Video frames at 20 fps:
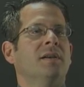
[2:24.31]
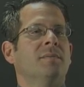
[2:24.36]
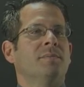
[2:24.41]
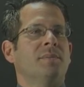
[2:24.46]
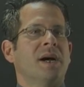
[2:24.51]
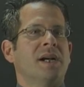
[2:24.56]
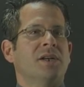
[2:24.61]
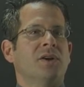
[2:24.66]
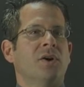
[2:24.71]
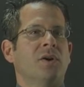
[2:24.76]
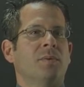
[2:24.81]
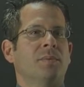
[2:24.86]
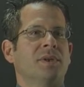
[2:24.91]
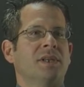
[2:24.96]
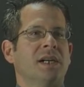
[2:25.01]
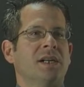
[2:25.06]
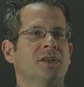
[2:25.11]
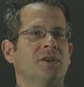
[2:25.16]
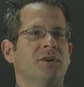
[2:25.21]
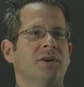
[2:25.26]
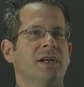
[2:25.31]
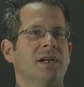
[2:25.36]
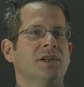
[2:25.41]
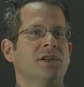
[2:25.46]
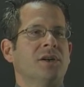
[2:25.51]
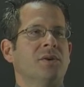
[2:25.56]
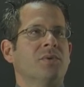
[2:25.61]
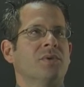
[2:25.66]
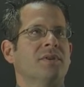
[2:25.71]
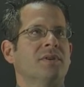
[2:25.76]
my total potential
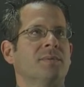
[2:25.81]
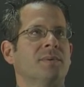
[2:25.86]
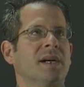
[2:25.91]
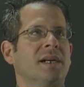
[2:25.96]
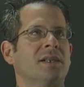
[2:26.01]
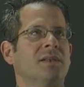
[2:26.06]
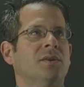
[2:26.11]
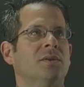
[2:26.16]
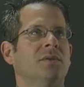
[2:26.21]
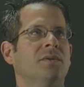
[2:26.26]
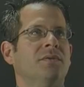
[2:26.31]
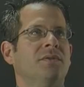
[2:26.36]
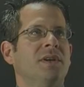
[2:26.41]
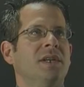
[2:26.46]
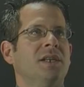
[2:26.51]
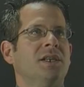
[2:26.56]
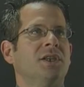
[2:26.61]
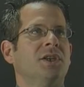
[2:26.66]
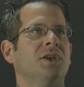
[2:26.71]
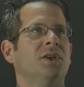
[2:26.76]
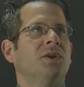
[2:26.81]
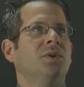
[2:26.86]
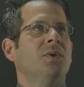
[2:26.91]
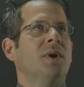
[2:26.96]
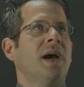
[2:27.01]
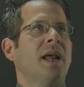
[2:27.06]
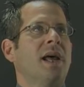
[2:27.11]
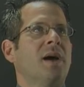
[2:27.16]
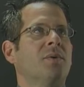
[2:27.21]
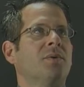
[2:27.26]
energy with respect to v2,
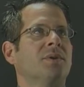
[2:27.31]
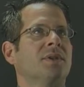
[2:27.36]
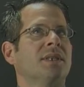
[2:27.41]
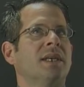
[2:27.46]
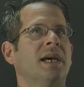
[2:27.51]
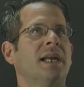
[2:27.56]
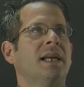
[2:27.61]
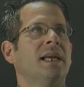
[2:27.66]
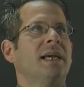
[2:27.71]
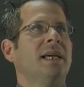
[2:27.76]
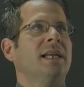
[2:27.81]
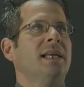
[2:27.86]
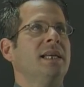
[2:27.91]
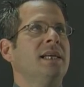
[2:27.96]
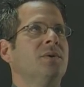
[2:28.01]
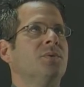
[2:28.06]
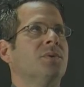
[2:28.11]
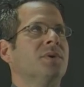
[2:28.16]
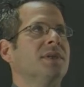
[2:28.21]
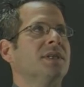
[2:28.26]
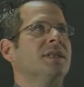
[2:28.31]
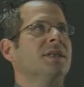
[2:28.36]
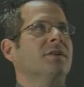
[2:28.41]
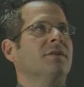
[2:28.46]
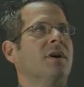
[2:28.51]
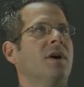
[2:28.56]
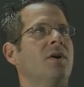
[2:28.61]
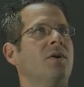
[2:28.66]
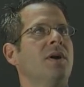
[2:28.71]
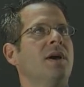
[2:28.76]
and I will set it equal to
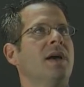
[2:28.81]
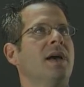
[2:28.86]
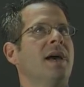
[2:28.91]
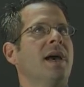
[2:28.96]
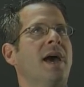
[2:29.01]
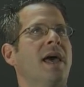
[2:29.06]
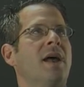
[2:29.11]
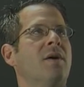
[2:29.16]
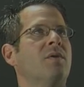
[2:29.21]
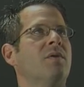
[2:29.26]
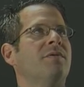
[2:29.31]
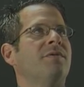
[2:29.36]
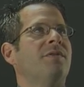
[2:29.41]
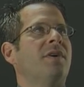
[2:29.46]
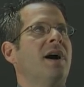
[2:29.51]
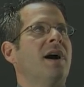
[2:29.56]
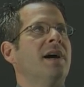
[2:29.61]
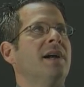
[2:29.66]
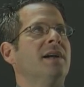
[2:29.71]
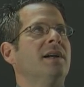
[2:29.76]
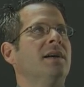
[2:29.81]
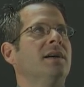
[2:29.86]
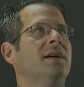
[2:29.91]
0, and I will find